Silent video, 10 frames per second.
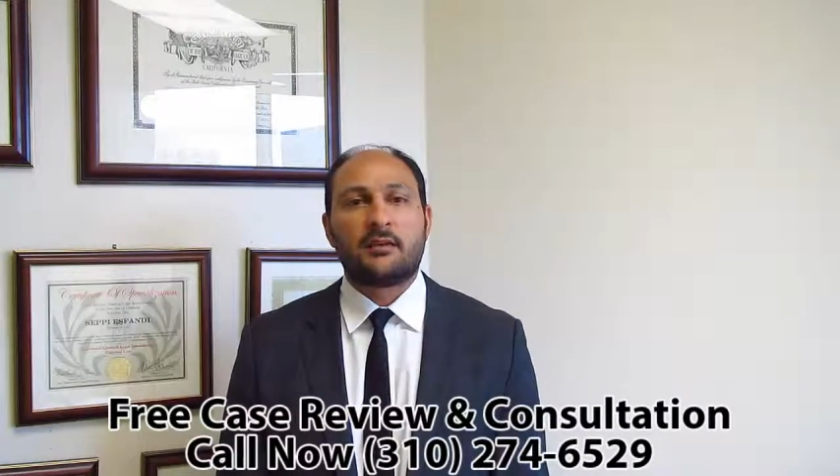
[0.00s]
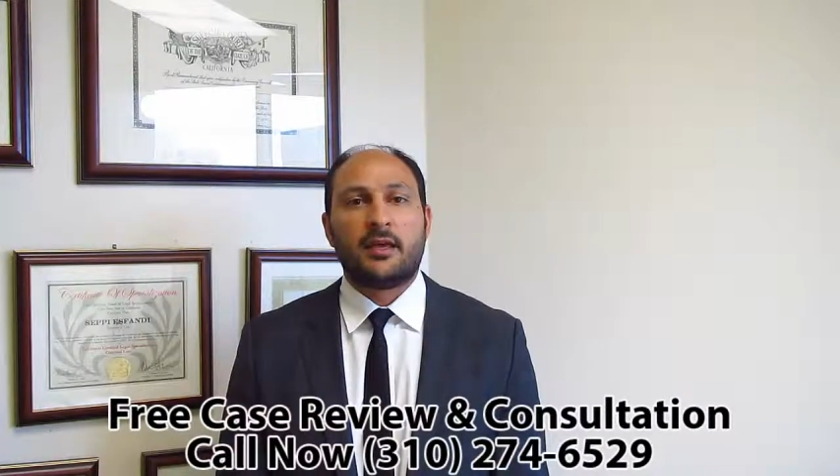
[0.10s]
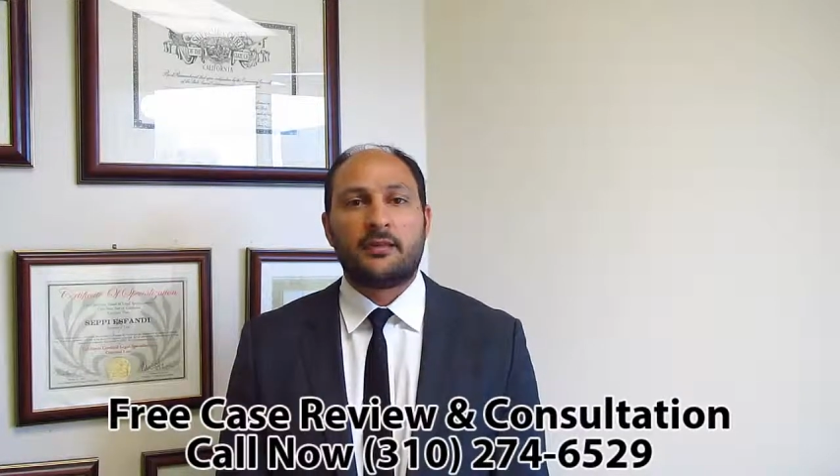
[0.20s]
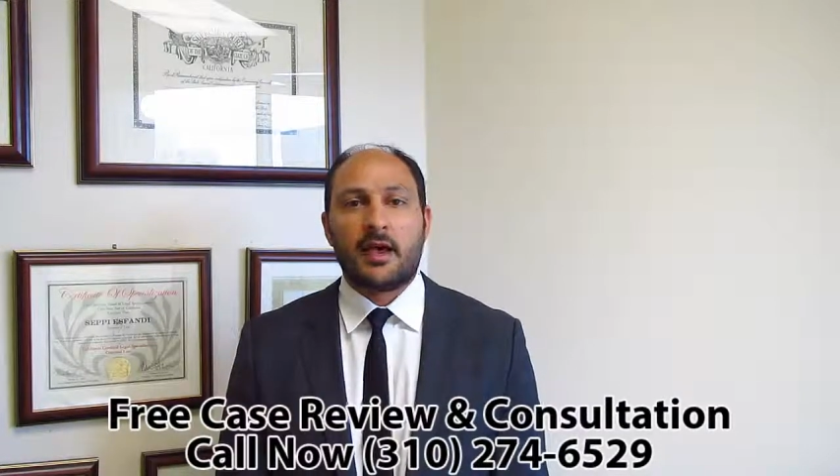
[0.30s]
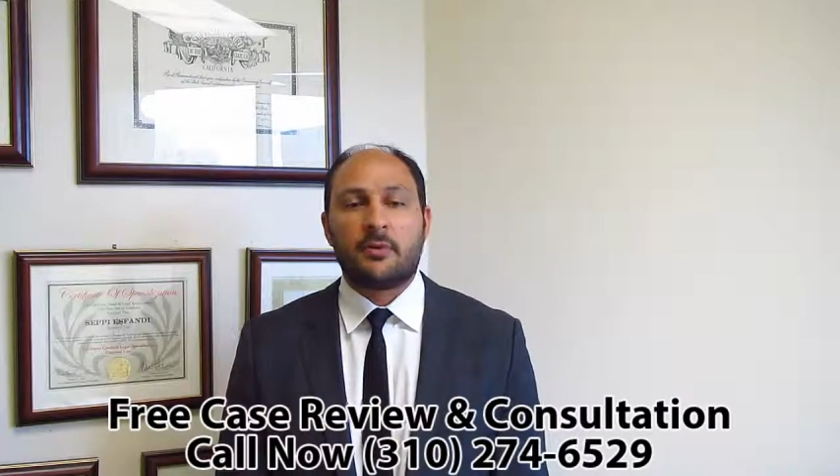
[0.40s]

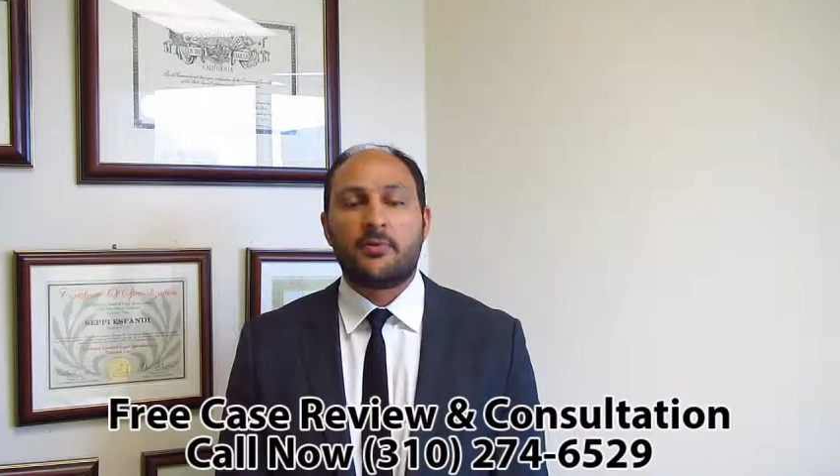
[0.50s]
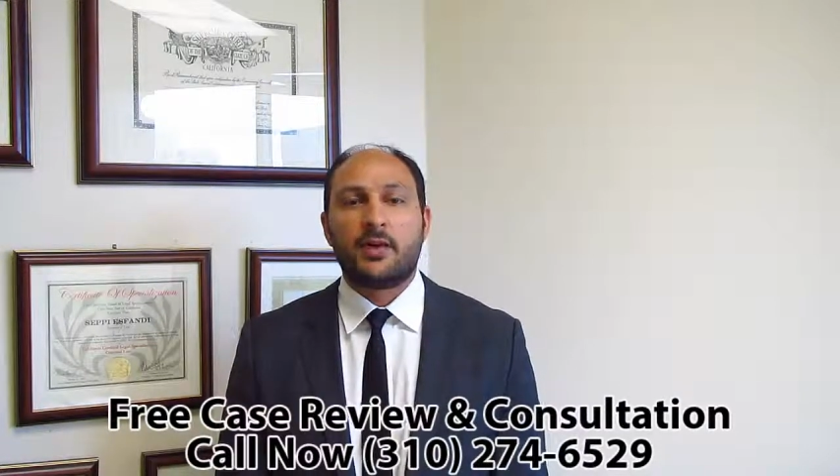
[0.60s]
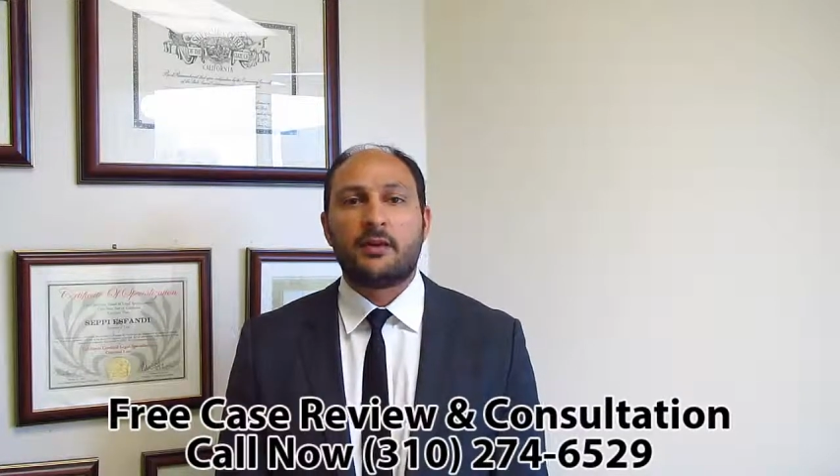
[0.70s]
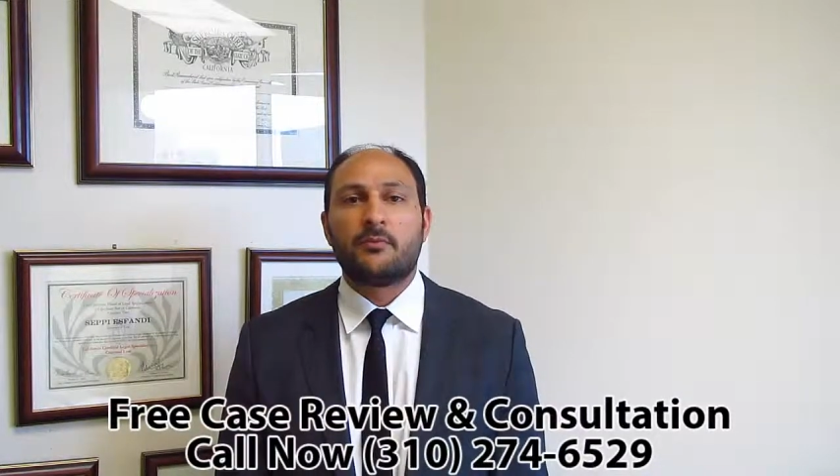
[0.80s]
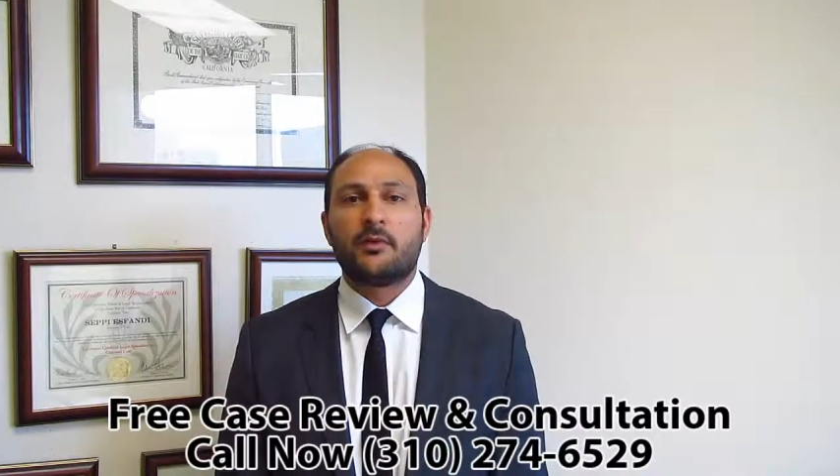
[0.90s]
at that
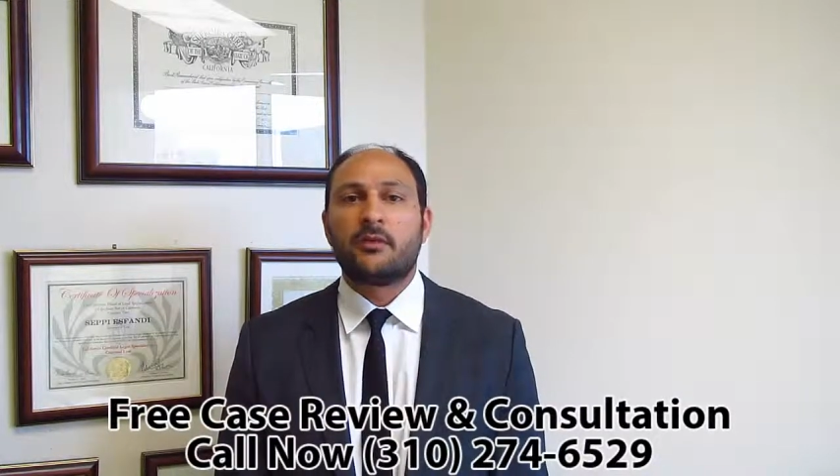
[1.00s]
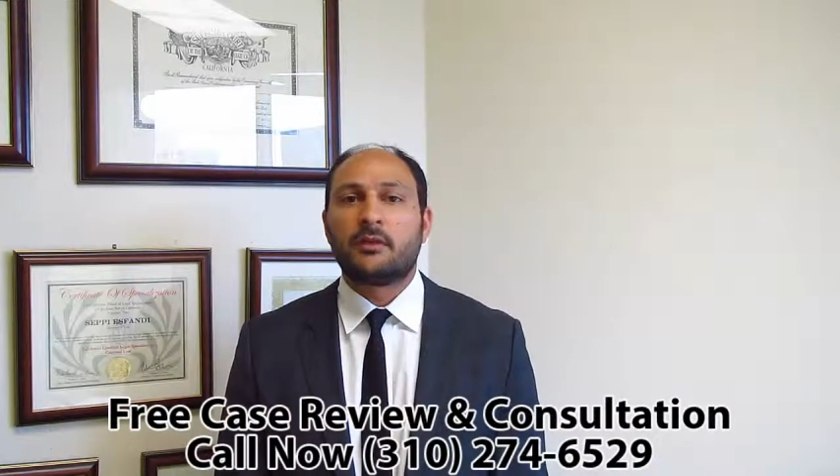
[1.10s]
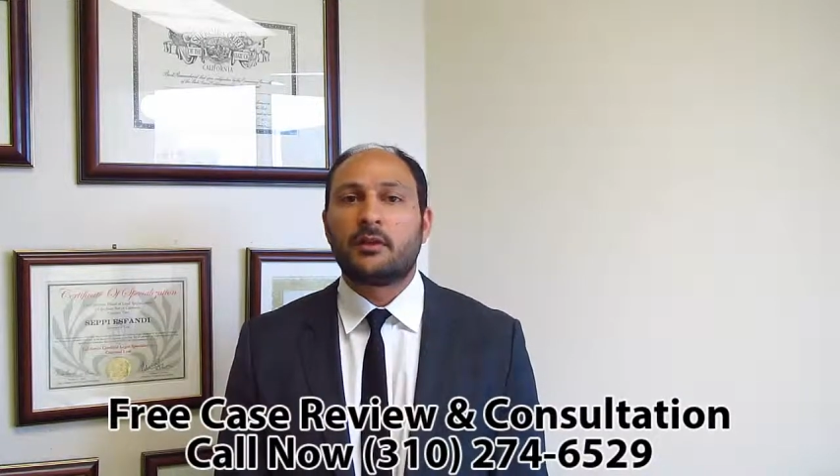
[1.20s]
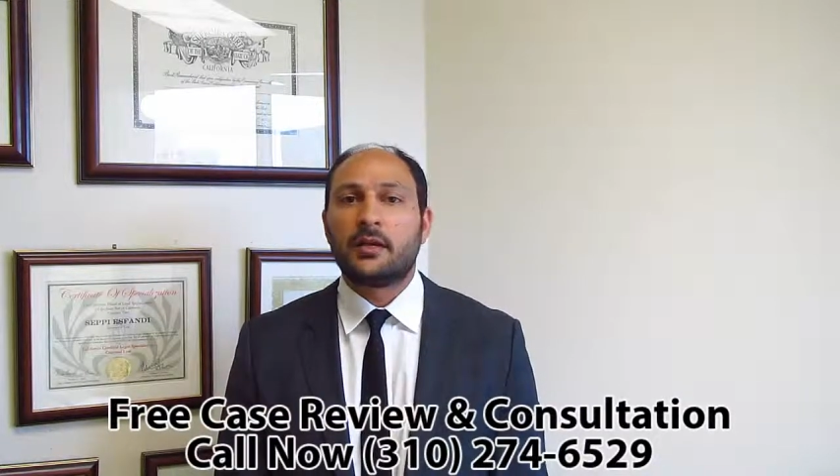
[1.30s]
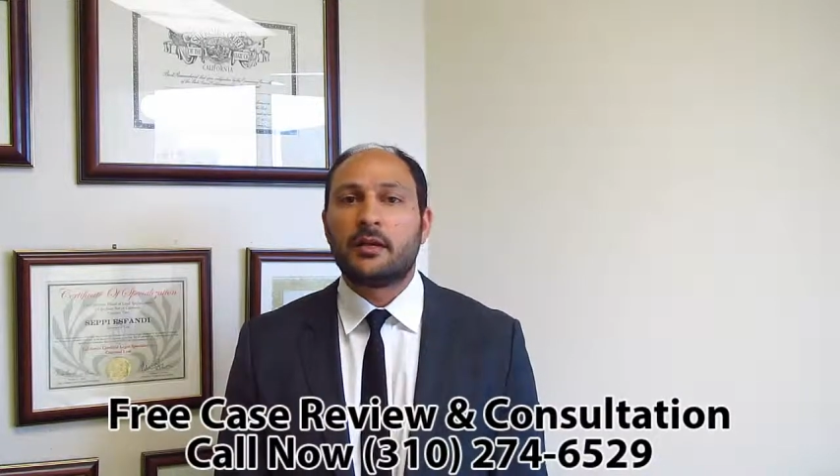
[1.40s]
point whether
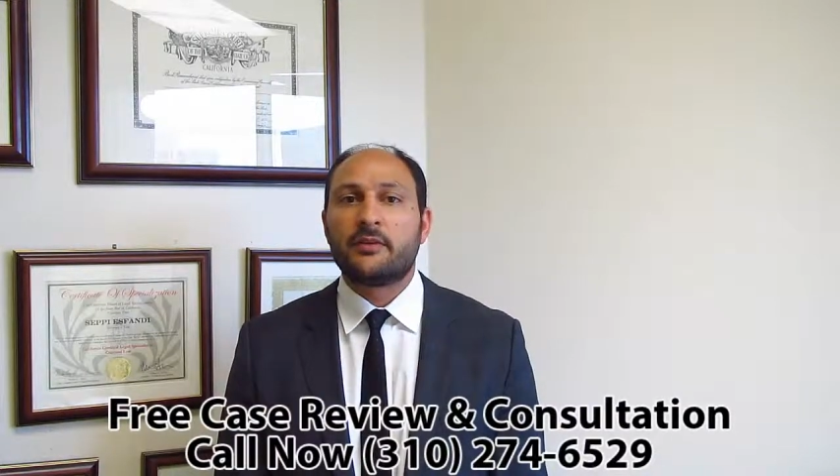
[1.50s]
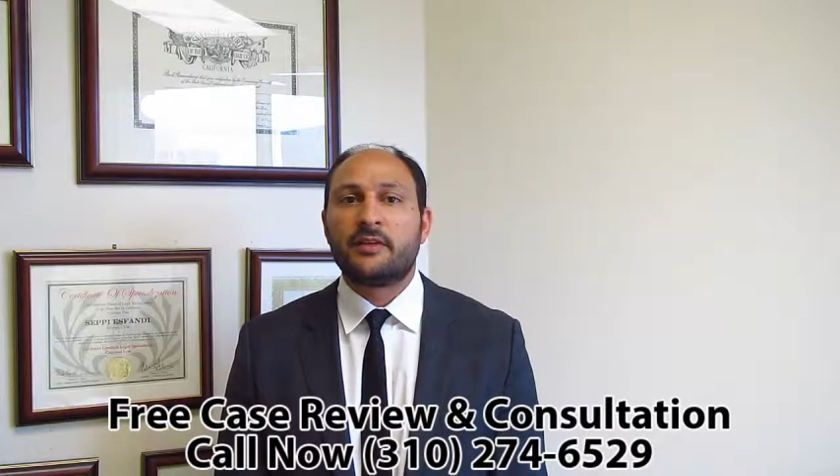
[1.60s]
clear and